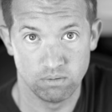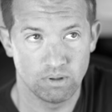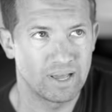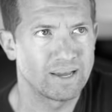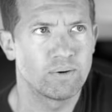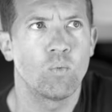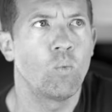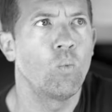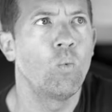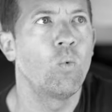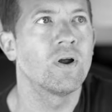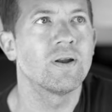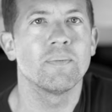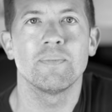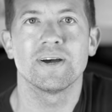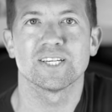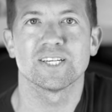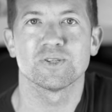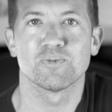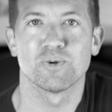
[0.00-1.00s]
Like, what
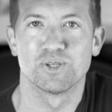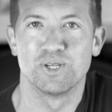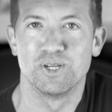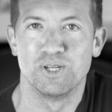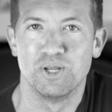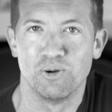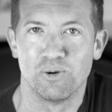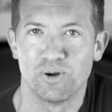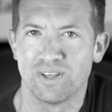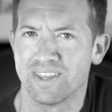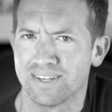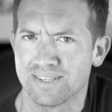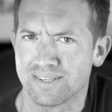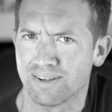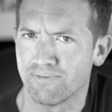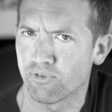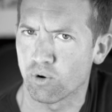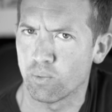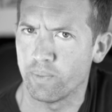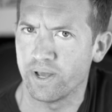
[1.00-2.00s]
am I supposed to do with this
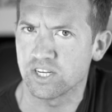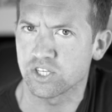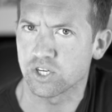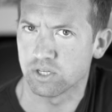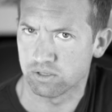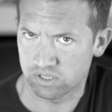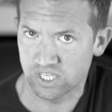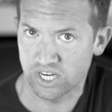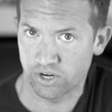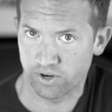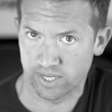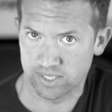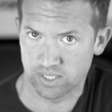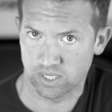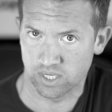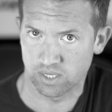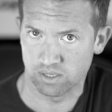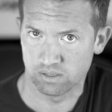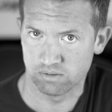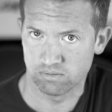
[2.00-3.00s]
information?
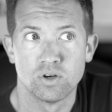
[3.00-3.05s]
Seriously.